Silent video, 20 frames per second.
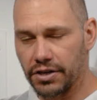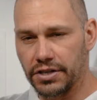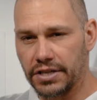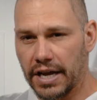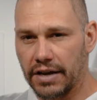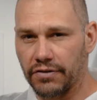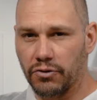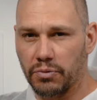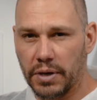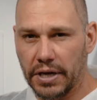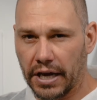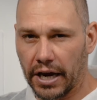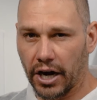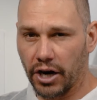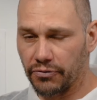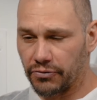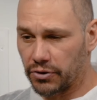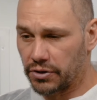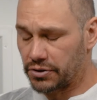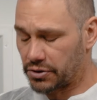just have to be
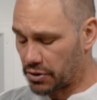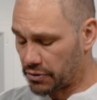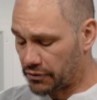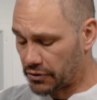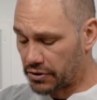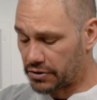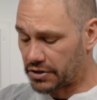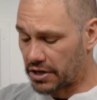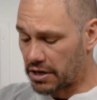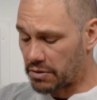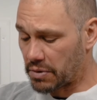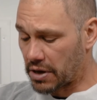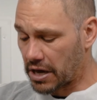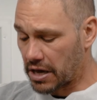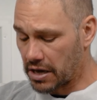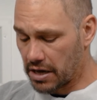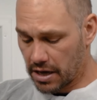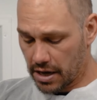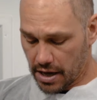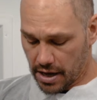careful. So if you see
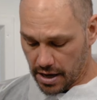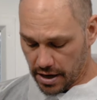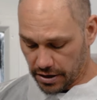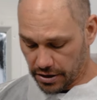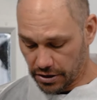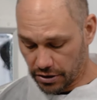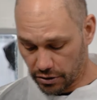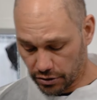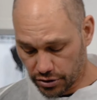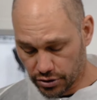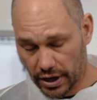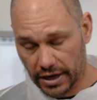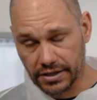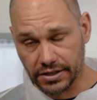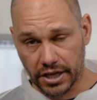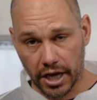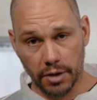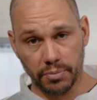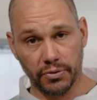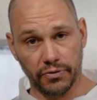me,
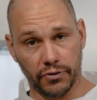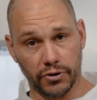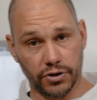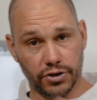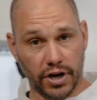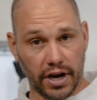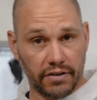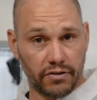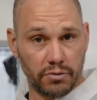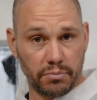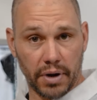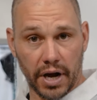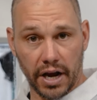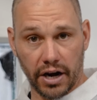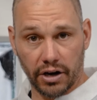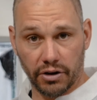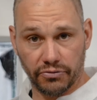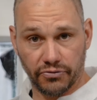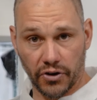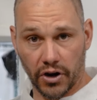dressed up, if you're driving
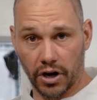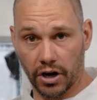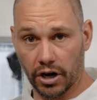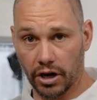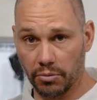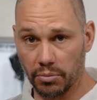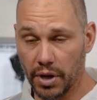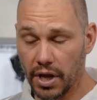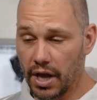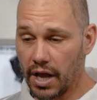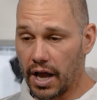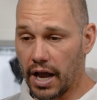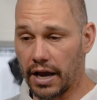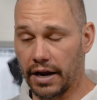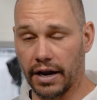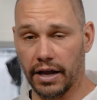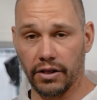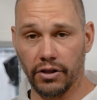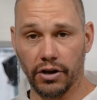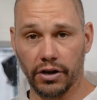by our farm
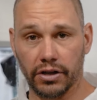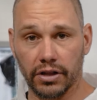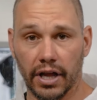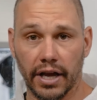and I look